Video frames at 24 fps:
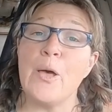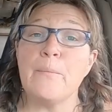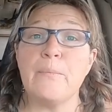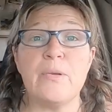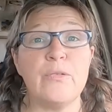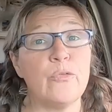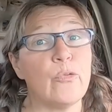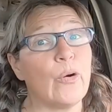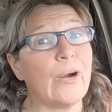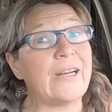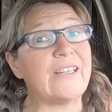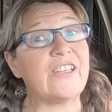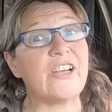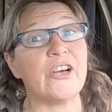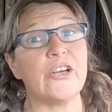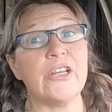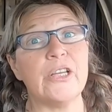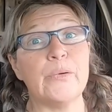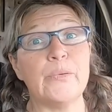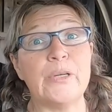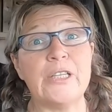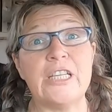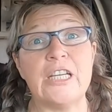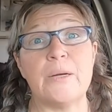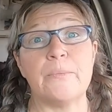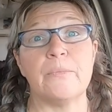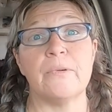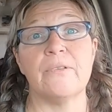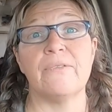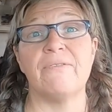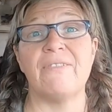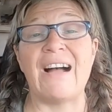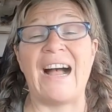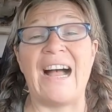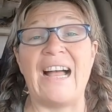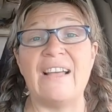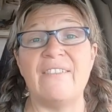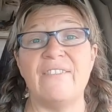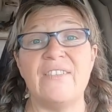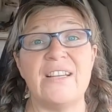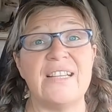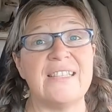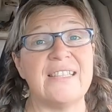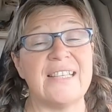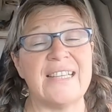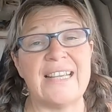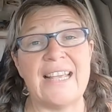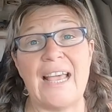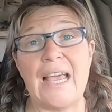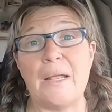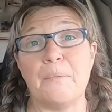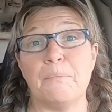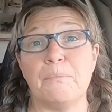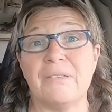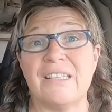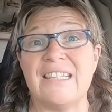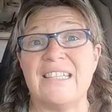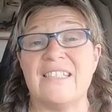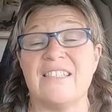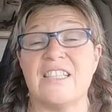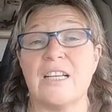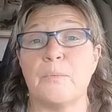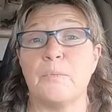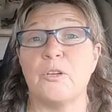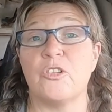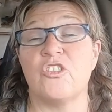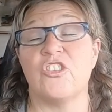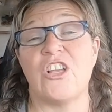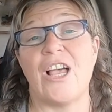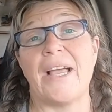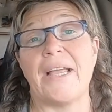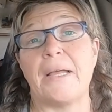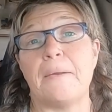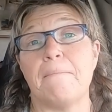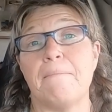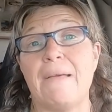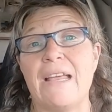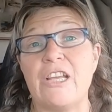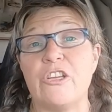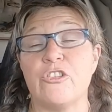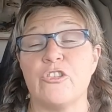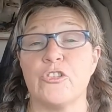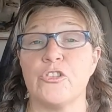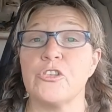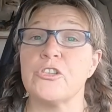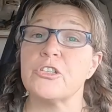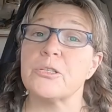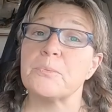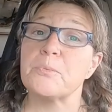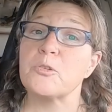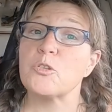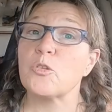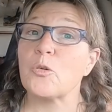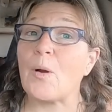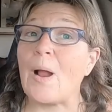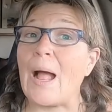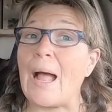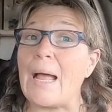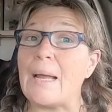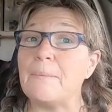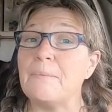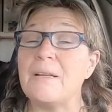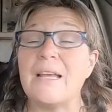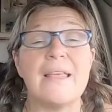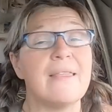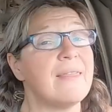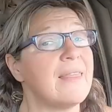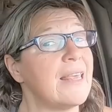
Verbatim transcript: Before I tell you what number five is, again, please double check and make sure you're subscribed.